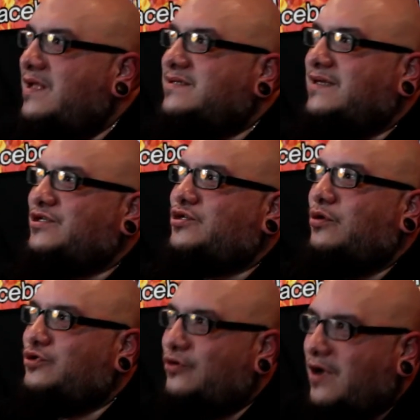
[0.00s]
it's like
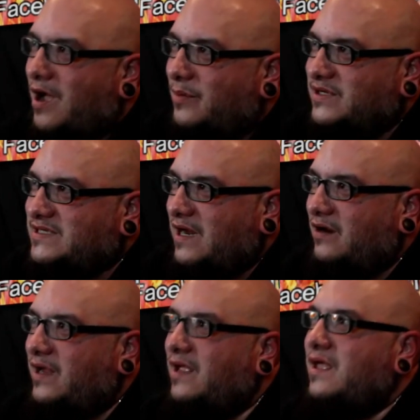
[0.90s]
social
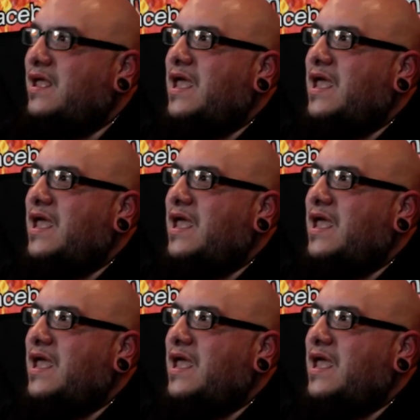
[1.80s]
commentary.